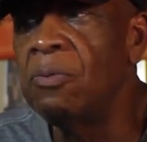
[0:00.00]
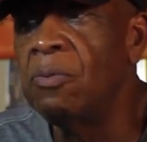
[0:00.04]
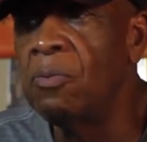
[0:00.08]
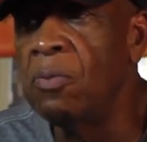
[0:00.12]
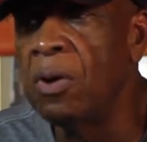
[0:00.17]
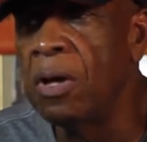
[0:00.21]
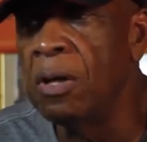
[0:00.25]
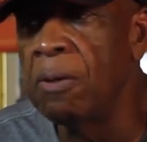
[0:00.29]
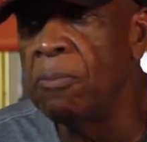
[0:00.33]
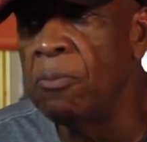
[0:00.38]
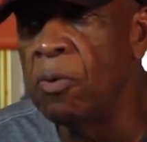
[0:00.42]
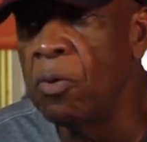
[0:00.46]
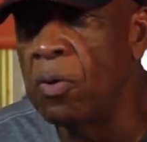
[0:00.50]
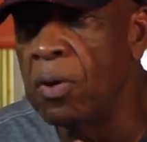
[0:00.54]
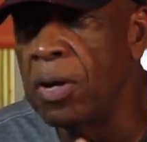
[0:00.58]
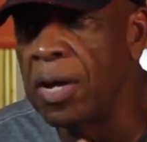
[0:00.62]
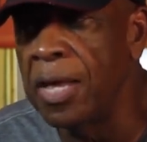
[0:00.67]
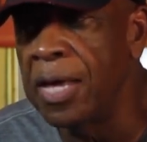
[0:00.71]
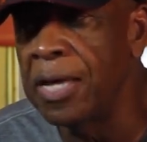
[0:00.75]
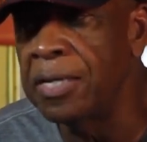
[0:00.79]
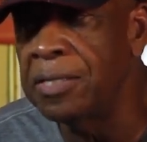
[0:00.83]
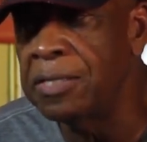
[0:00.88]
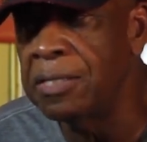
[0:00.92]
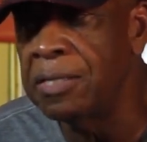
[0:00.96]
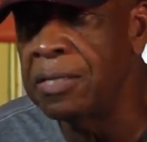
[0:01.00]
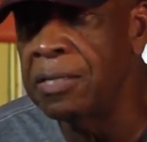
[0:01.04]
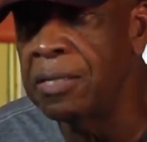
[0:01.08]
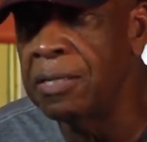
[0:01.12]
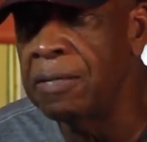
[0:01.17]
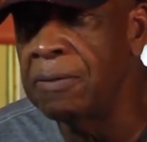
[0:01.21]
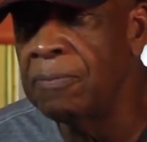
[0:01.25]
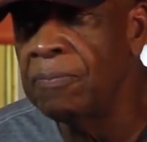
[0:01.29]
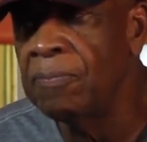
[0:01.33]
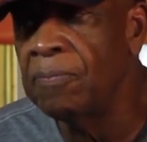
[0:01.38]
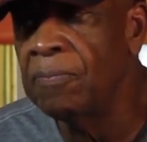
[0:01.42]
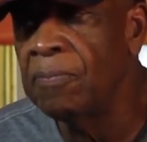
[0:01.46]
or less,
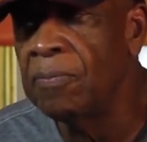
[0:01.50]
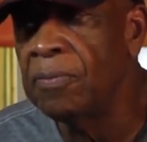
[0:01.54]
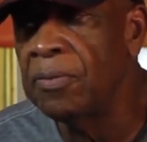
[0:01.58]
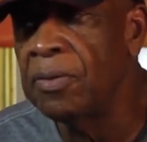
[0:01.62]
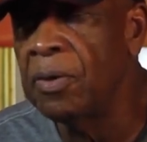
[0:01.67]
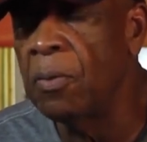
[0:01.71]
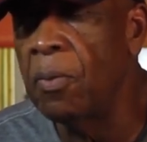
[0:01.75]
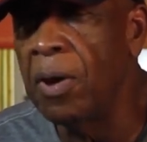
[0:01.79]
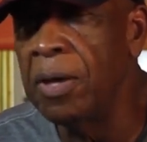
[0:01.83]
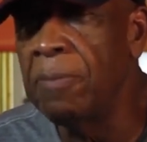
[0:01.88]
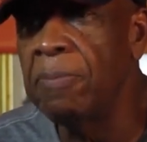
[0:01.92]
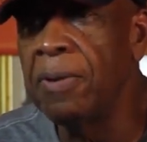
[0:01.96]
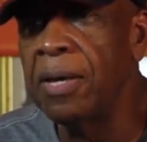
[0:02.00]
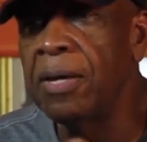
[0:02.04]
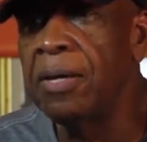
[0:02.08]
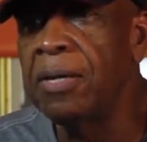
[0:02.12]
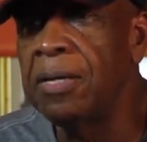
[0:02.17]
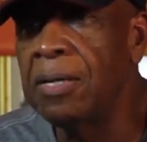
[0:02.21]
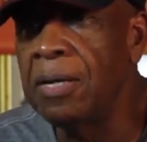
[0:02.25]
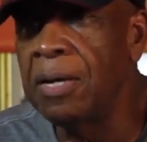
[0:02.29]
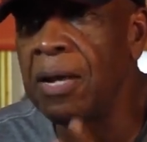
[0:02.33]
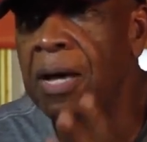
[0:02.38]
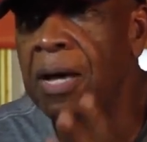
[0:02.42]
the white man get